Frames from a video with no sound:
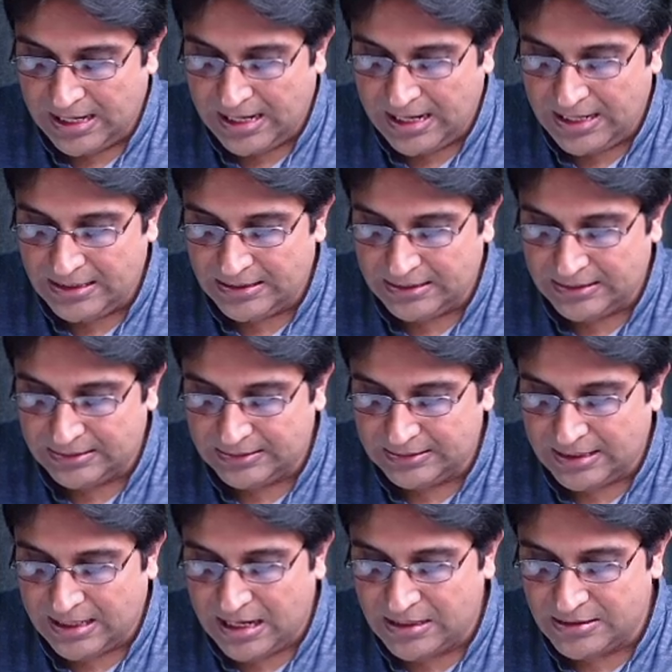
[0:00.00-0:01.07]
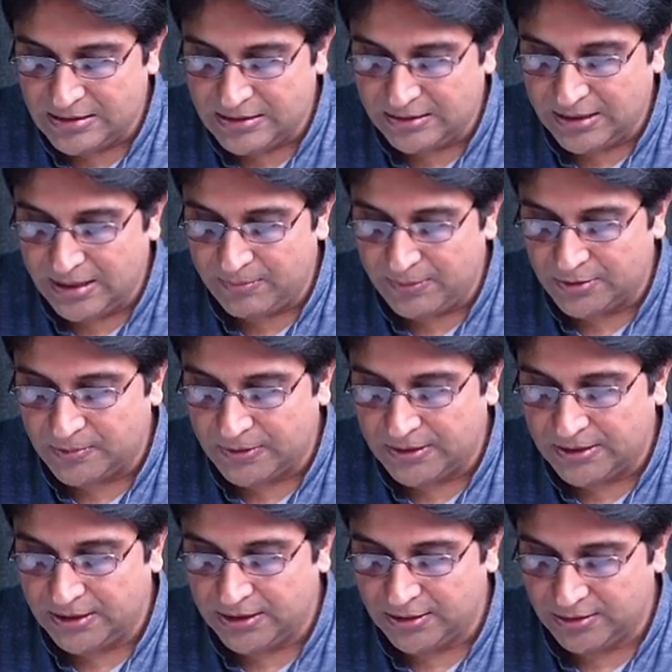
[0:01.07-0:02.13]
and the answer I am
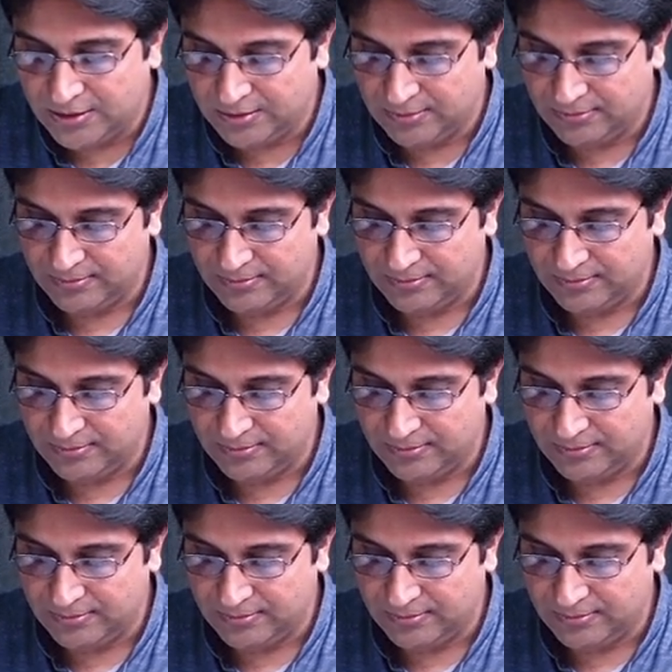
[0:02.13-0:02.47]
expecting it